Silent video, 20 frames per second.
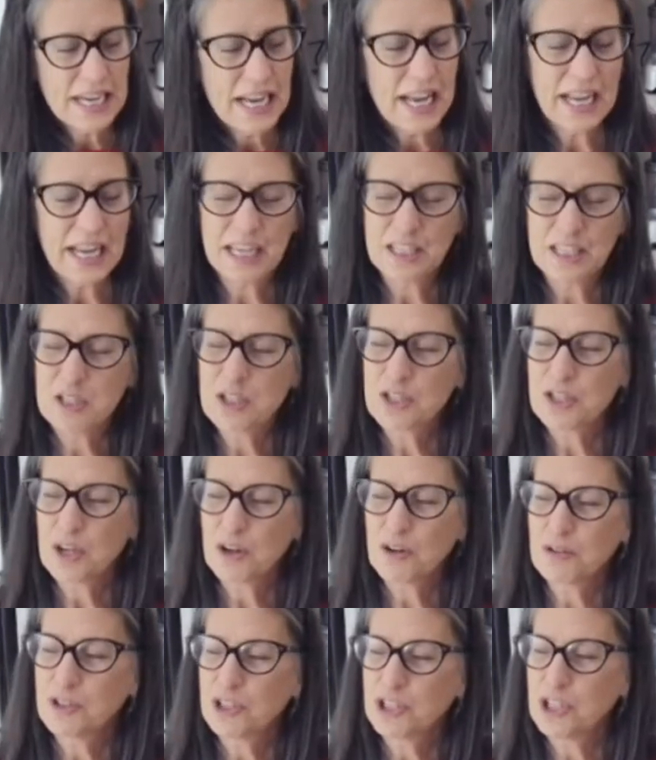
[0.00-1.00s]
And
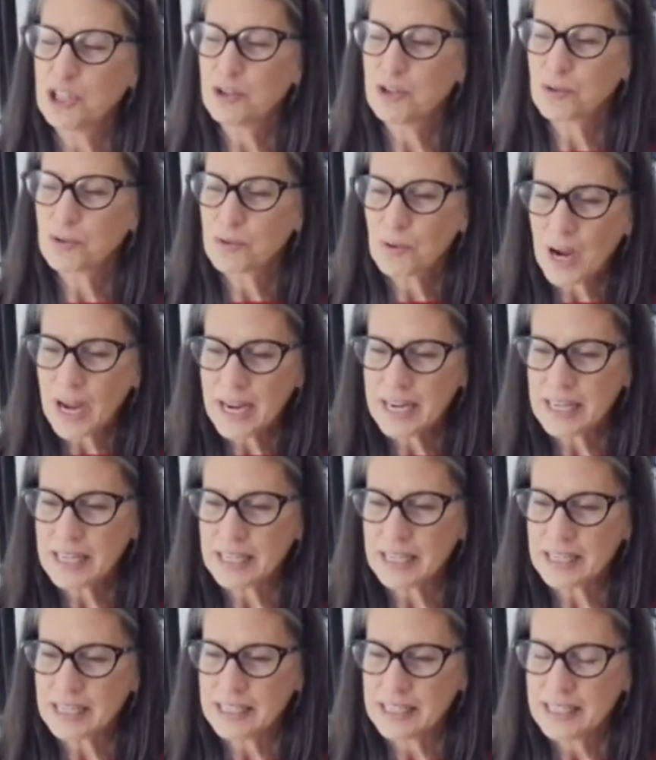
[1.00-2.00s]
so she tried
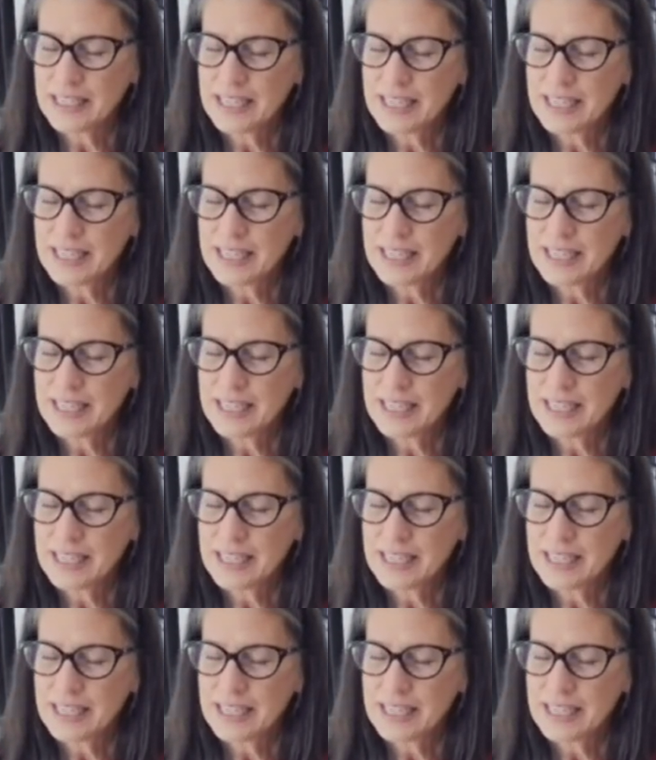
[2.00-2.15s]
it